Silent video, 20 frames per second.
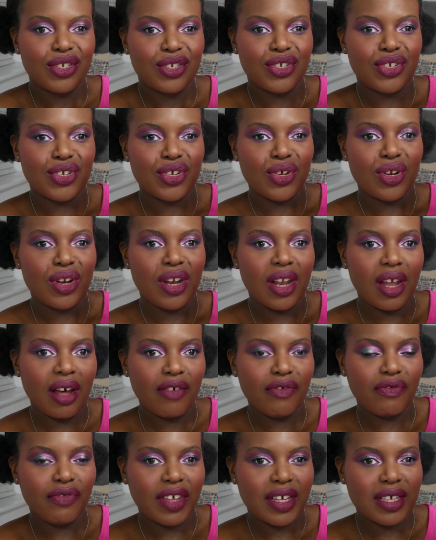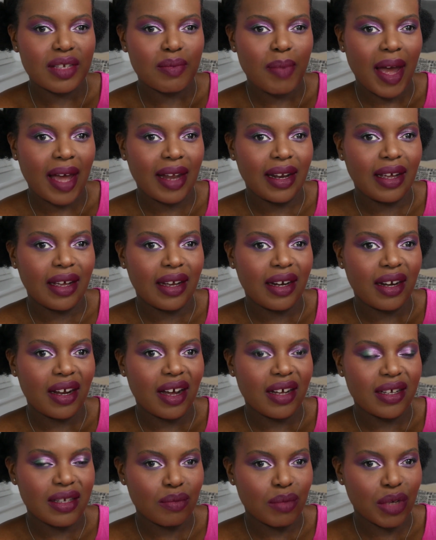to love this palette
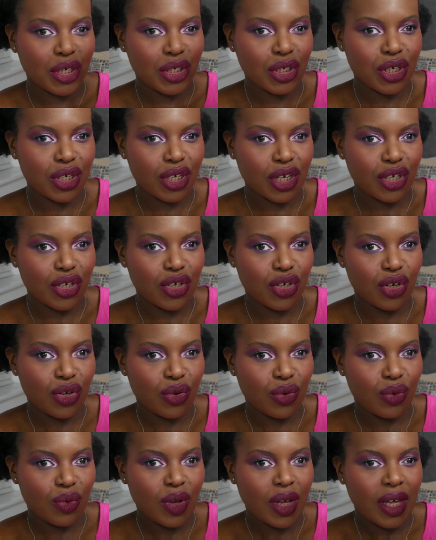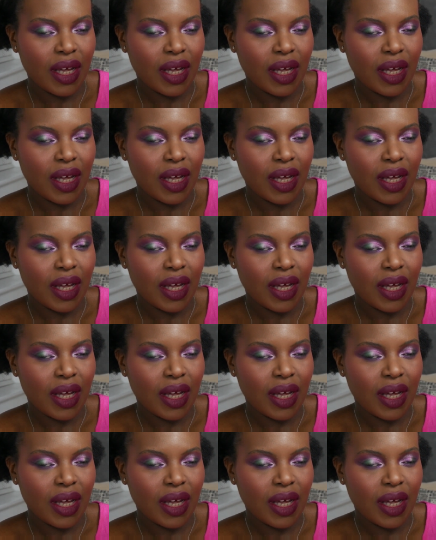as much as I do.